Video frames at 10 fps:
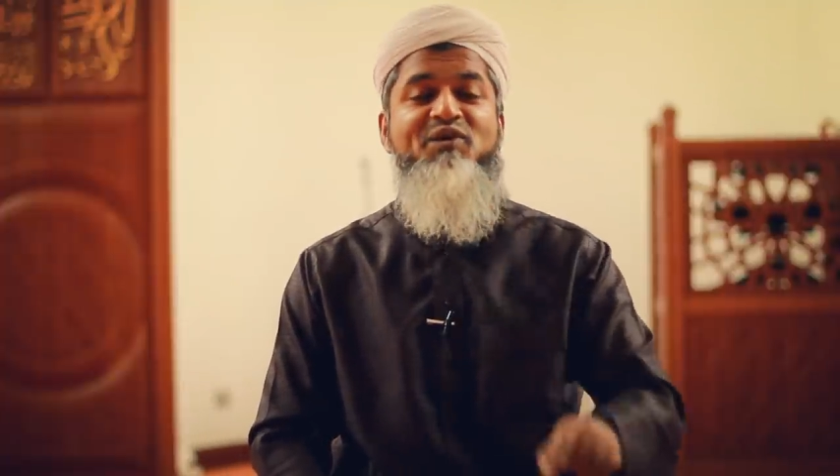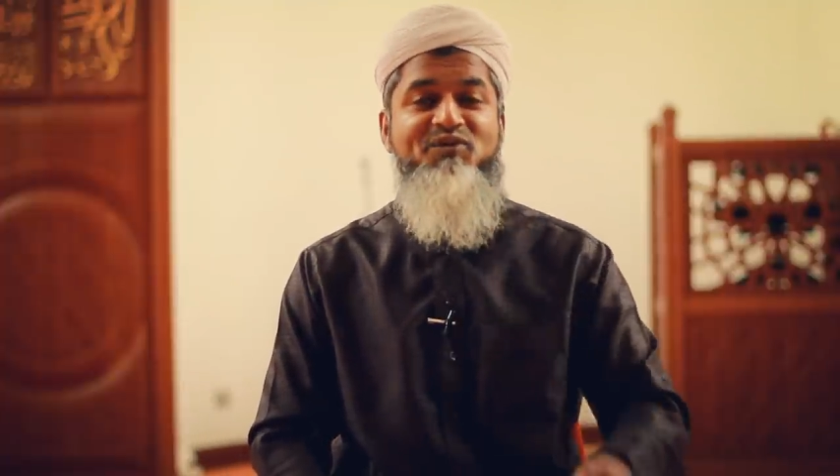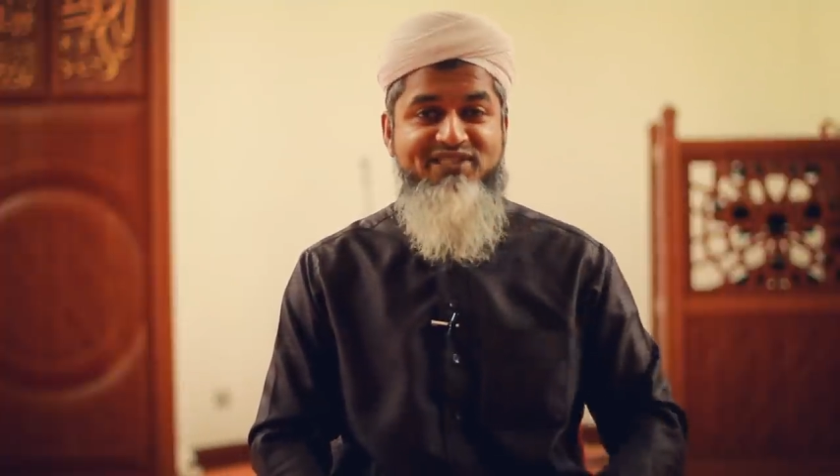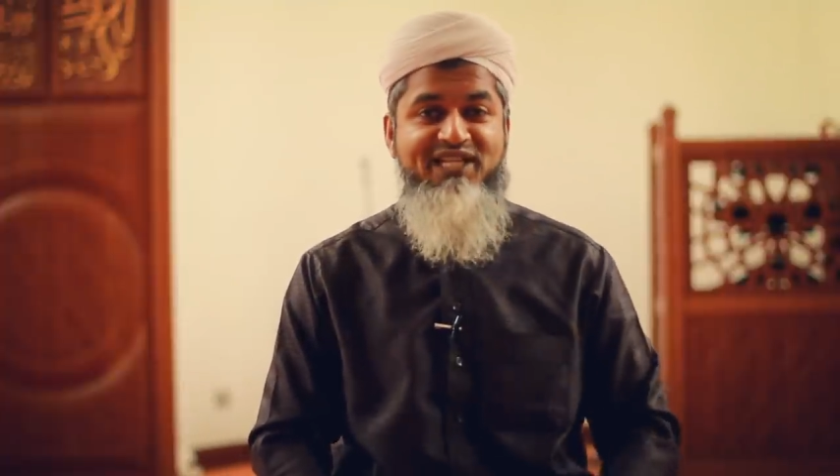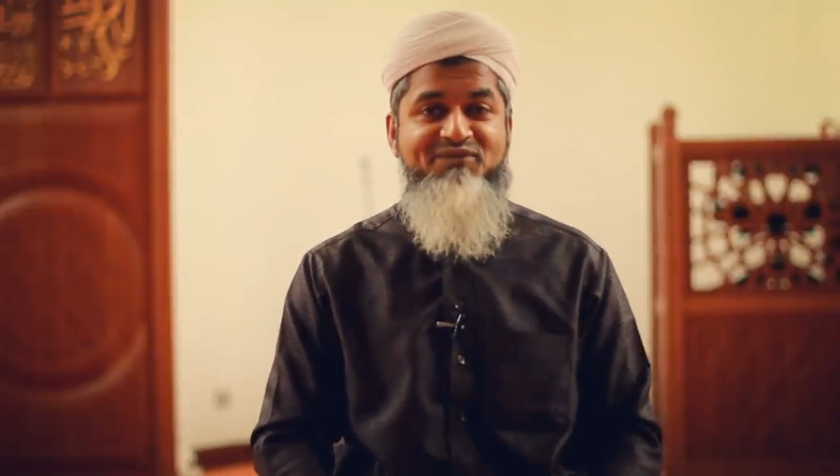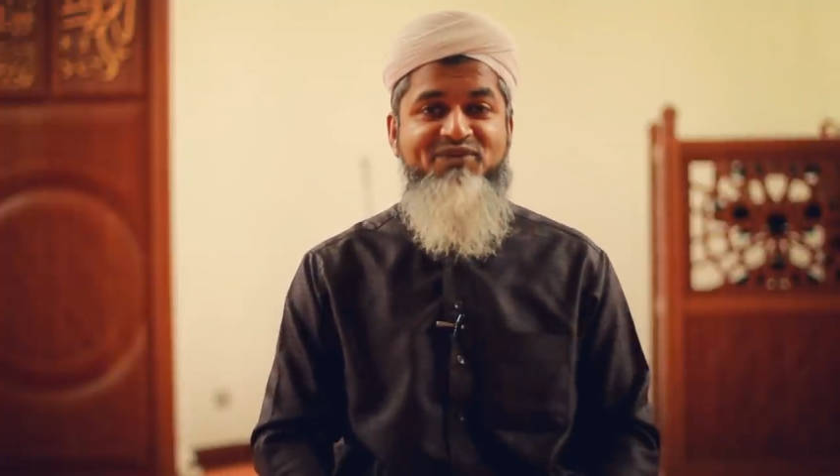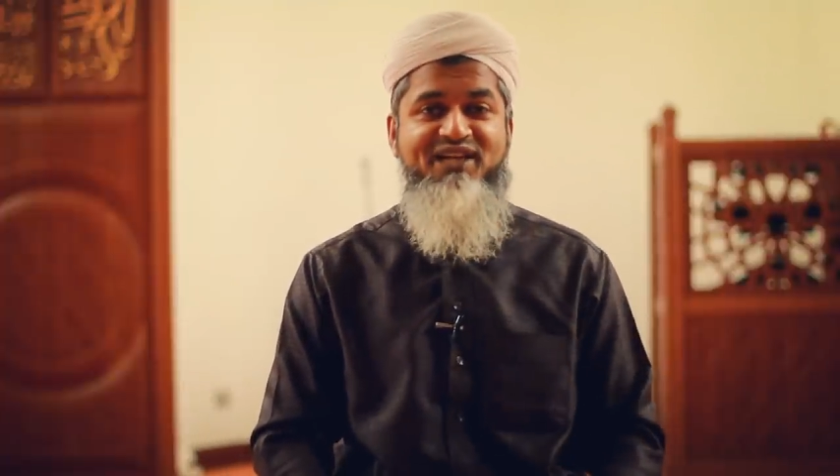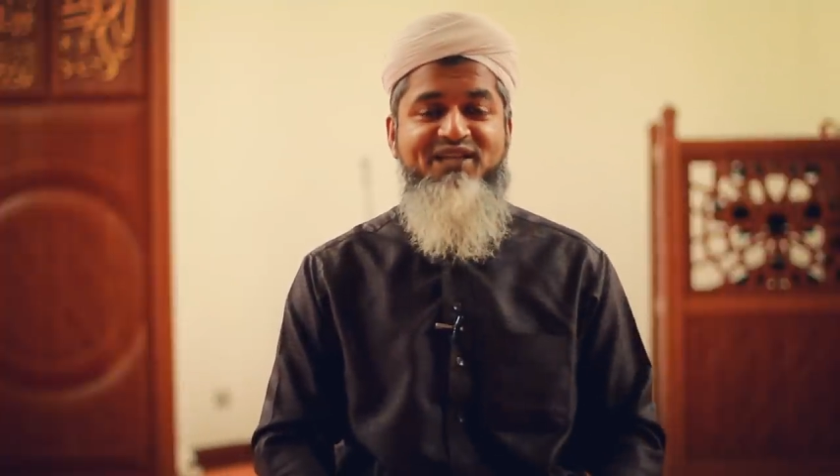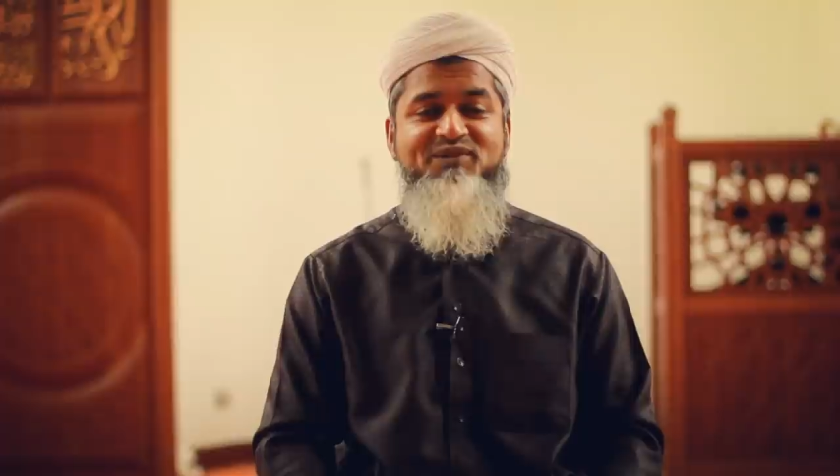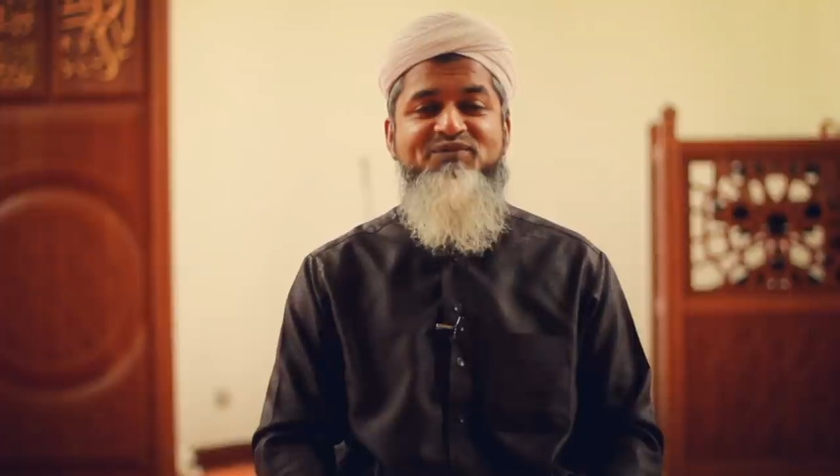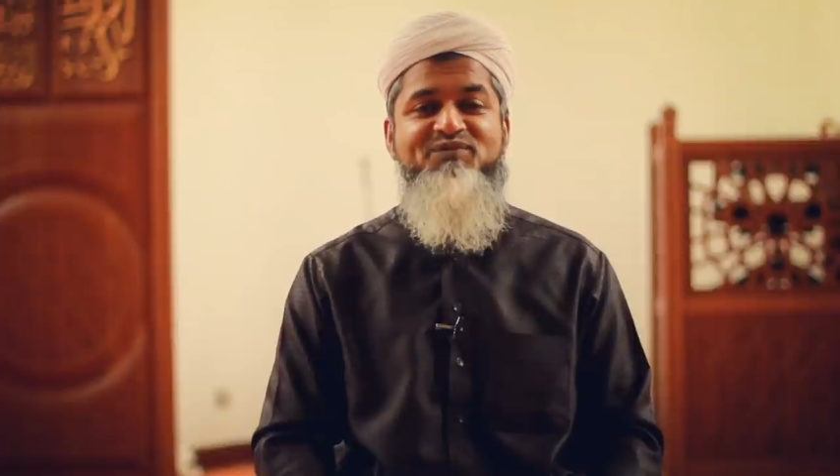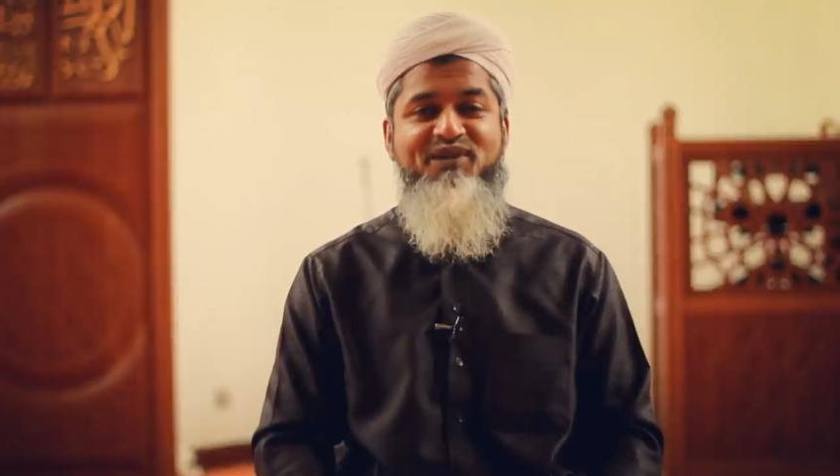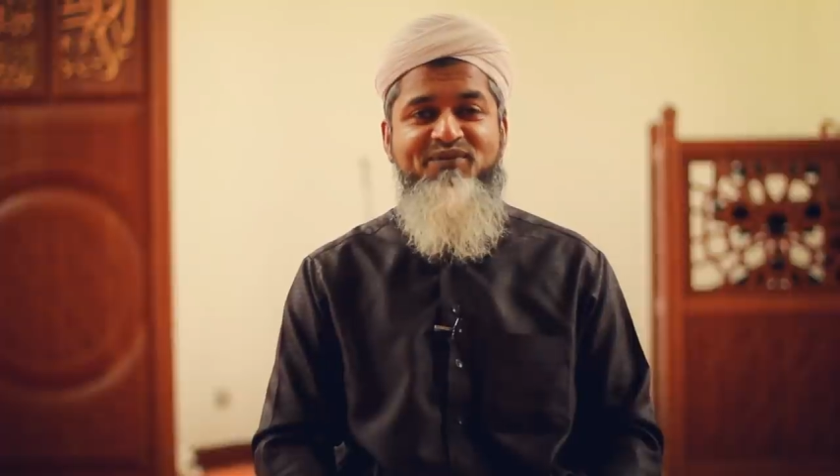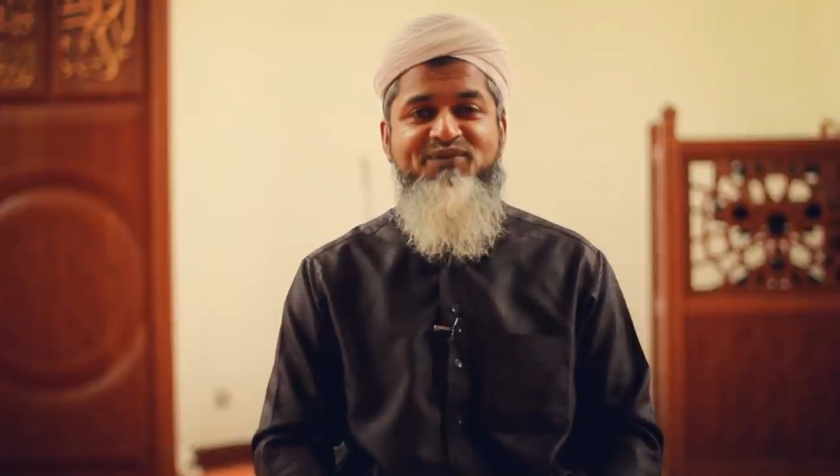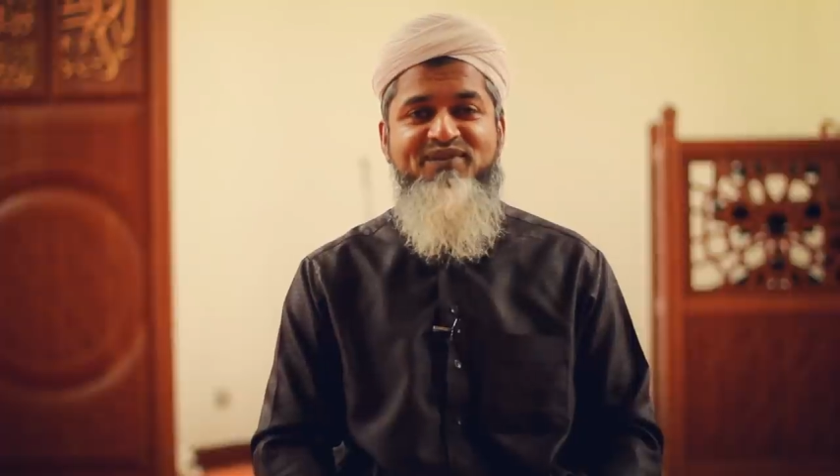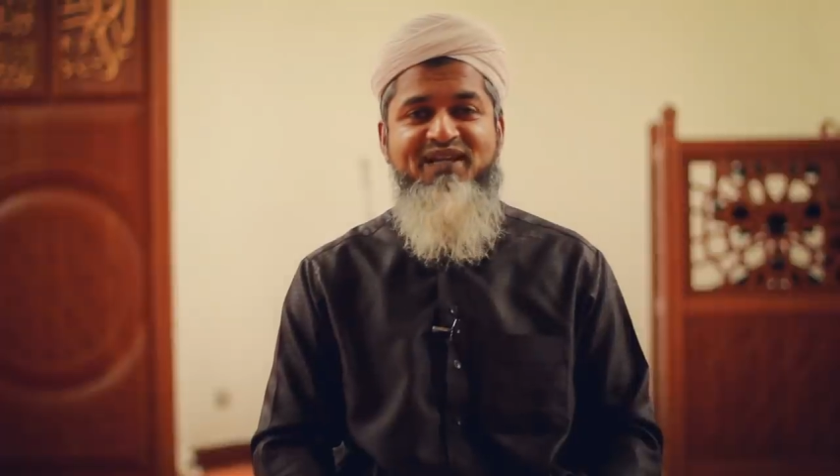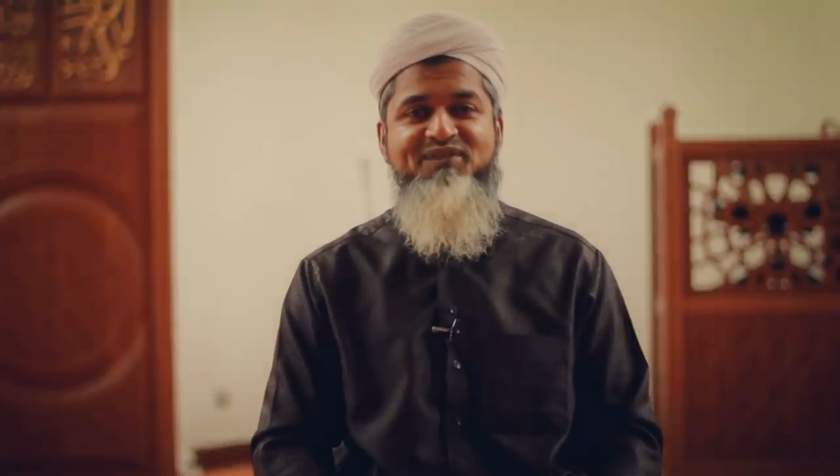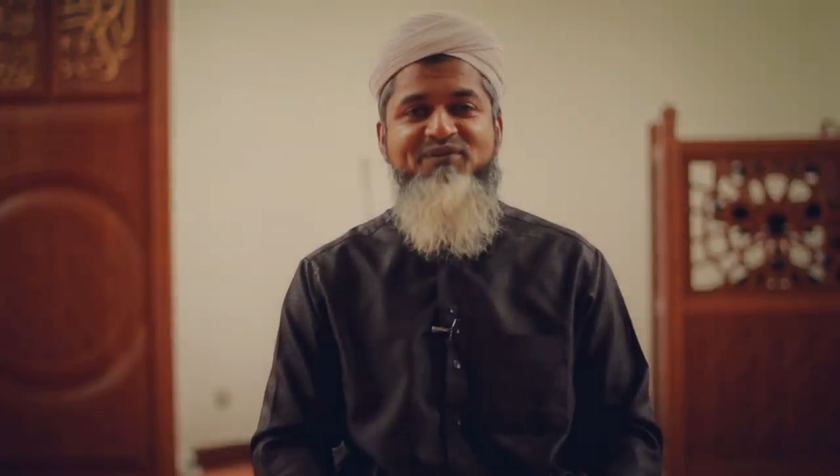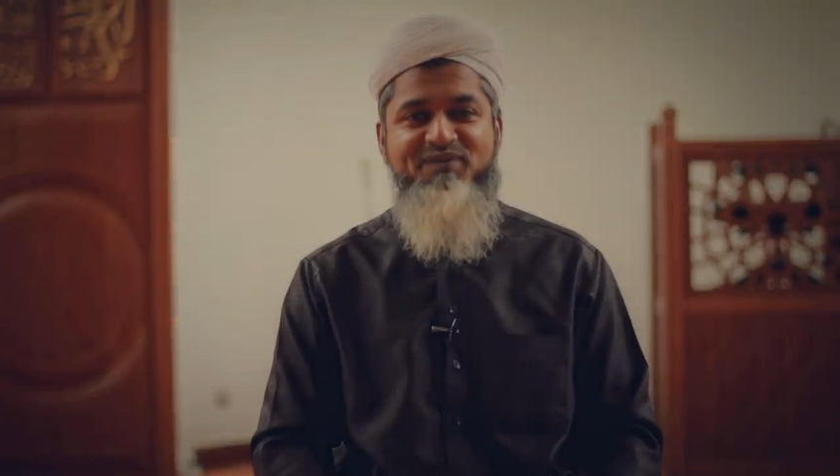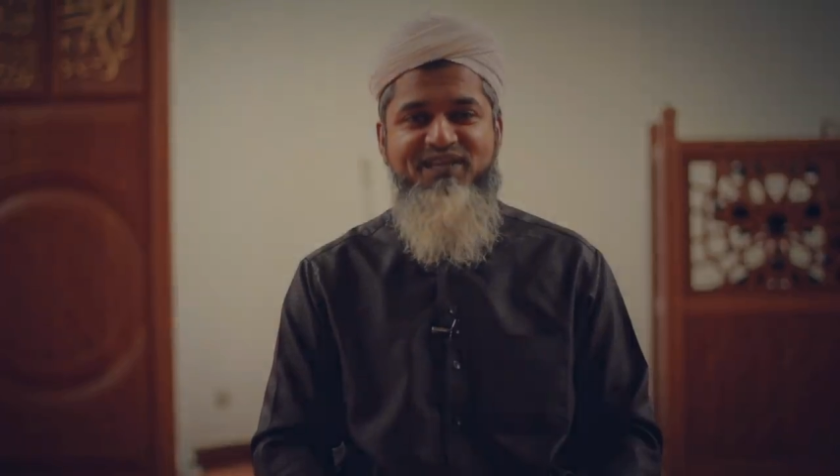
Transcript: Wassalamu alaikum wa rahmatullahi wa